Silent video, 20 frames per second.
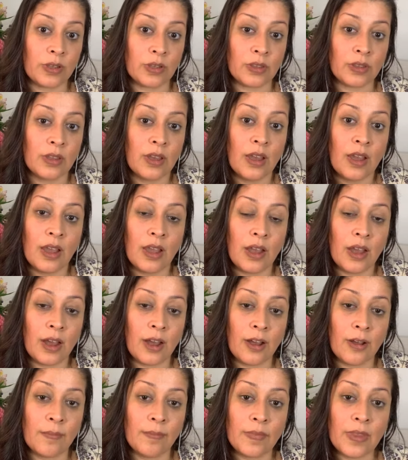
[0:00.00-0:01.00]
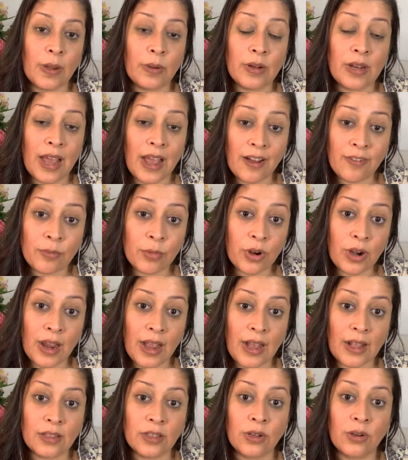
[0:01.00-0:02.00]
with, um, I would have
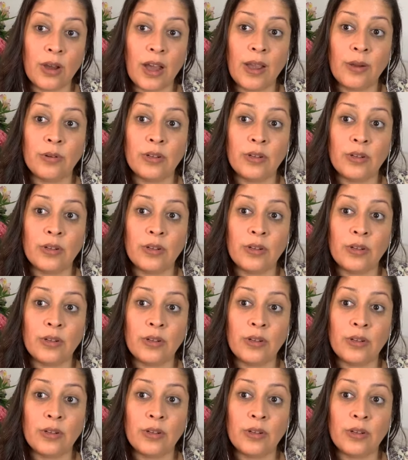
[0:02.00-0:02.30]
more aloe.